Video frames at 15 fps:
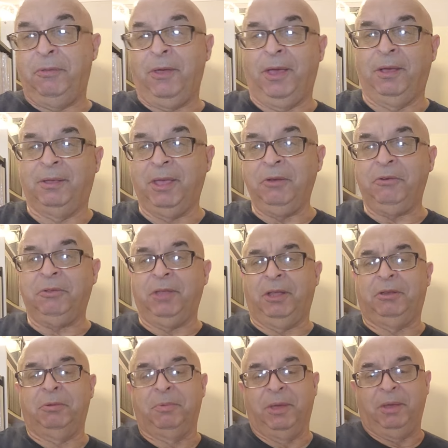of thing is
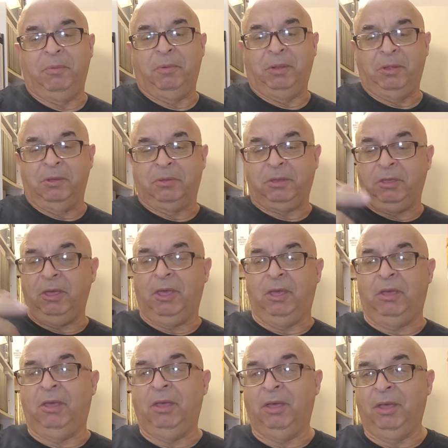interesting to me when you
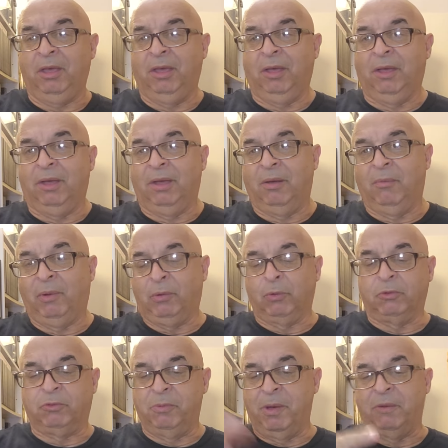see
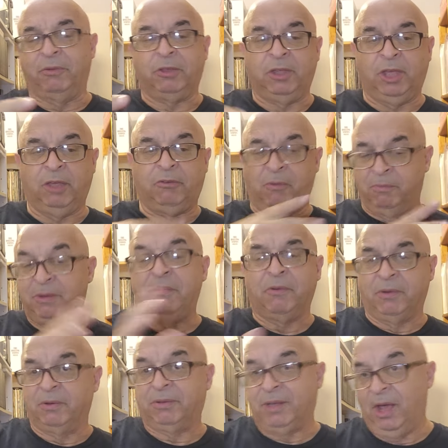records from overseas, from
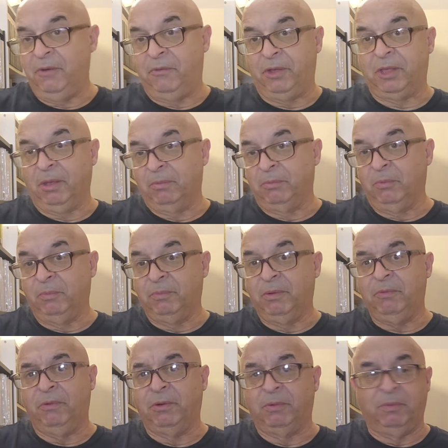different countries, some
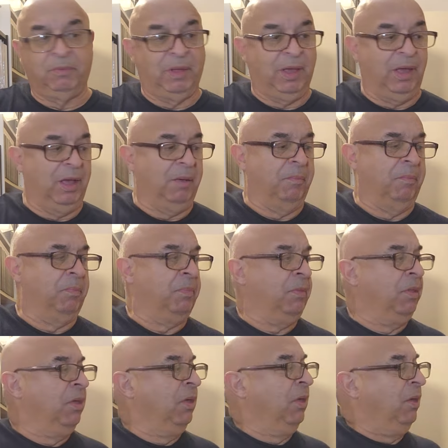different
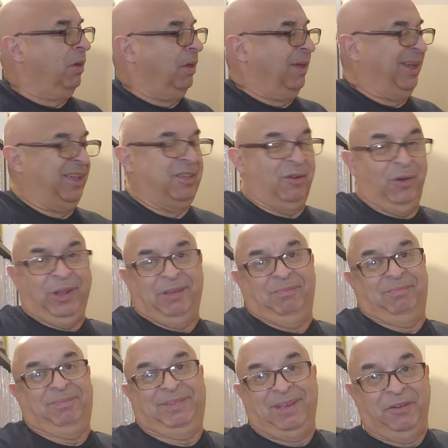exotic
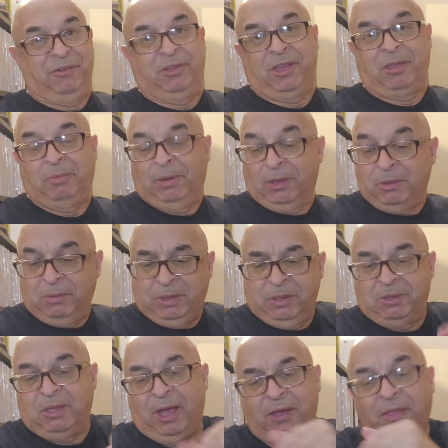countries, I suppose. Would you
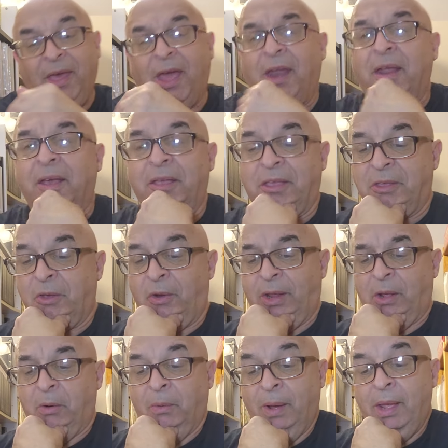say that it's
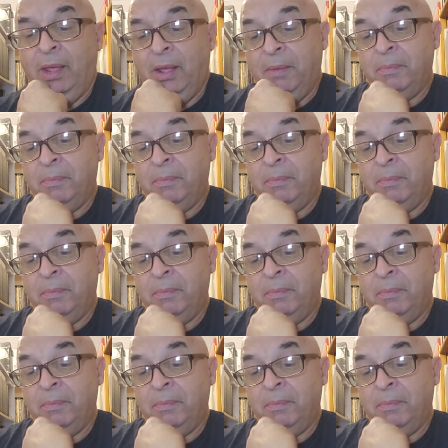exotic in a way?